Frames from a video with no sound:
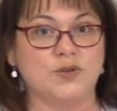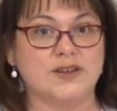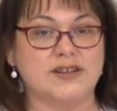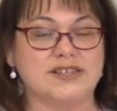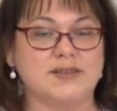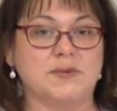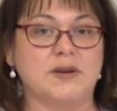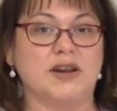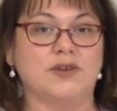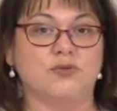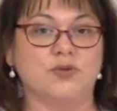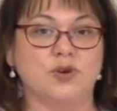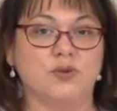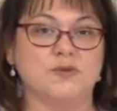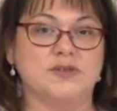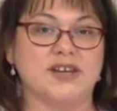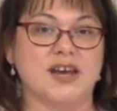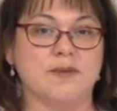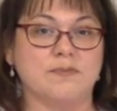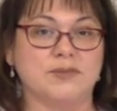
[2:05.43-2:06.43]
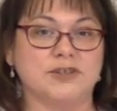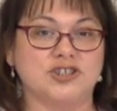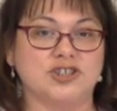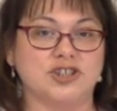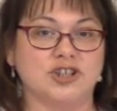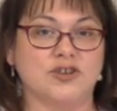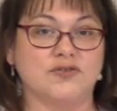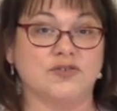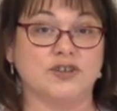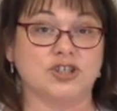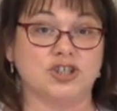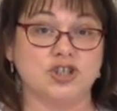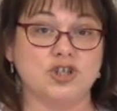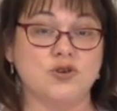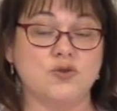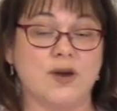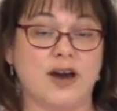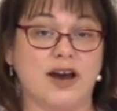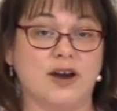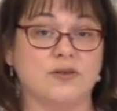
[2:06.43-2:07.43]
that's been at room temperature for
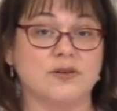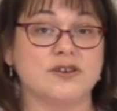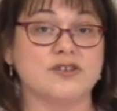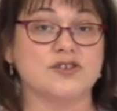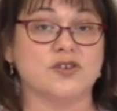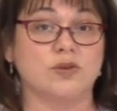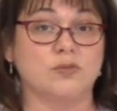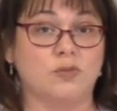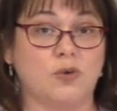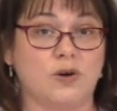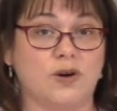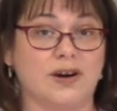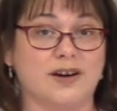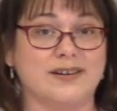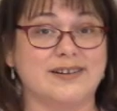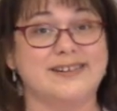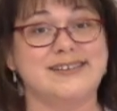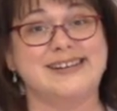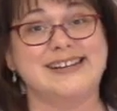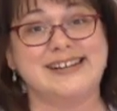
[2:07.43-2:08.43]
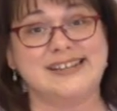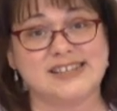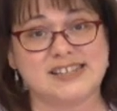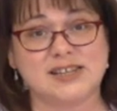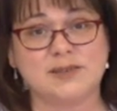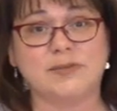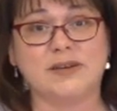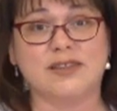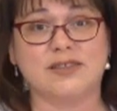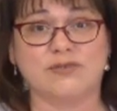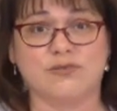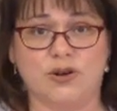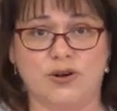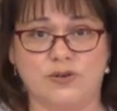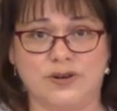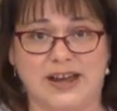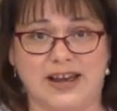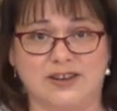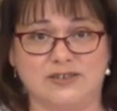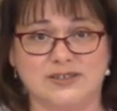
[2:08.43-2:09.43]
2 hours or more needs to be
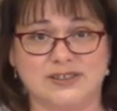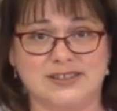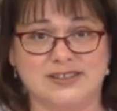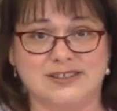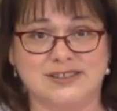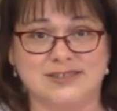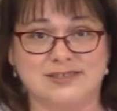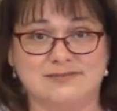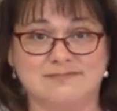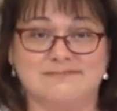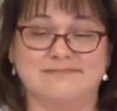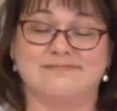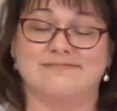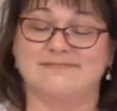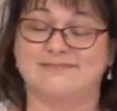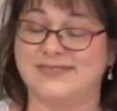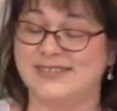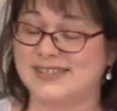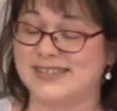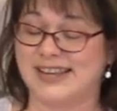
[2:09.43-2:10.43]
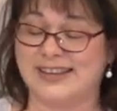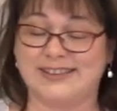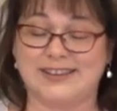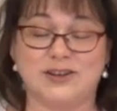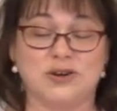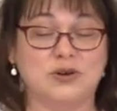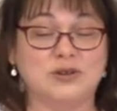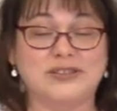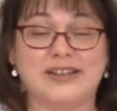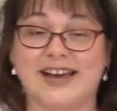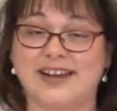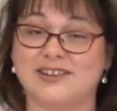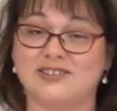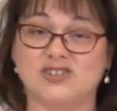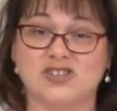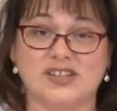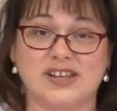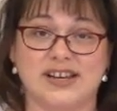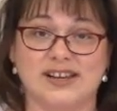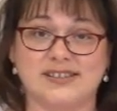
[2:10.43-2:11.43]
thrown out. It's like the old adage
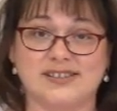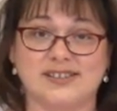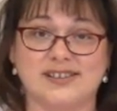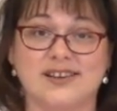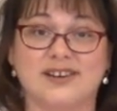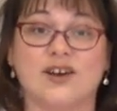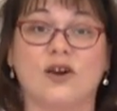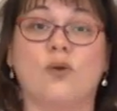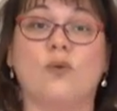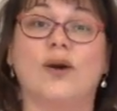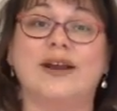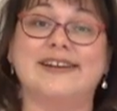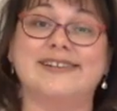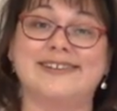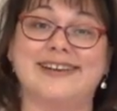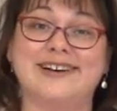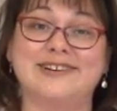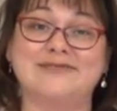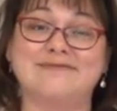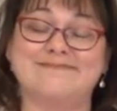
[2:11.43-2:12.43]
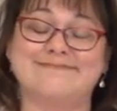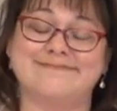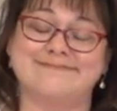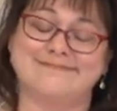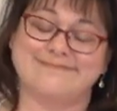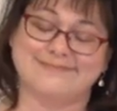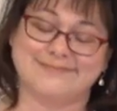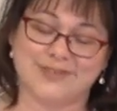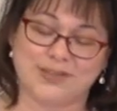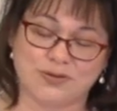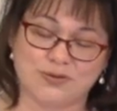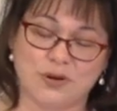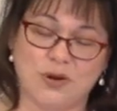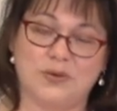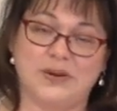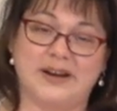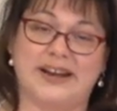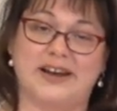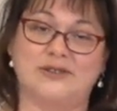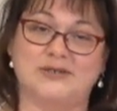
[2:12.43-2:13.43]
says, when in doubt,
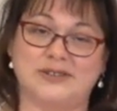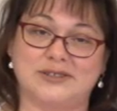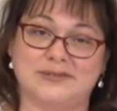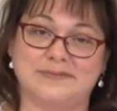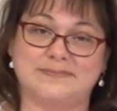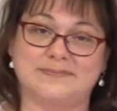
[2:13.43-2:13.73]
throw it out.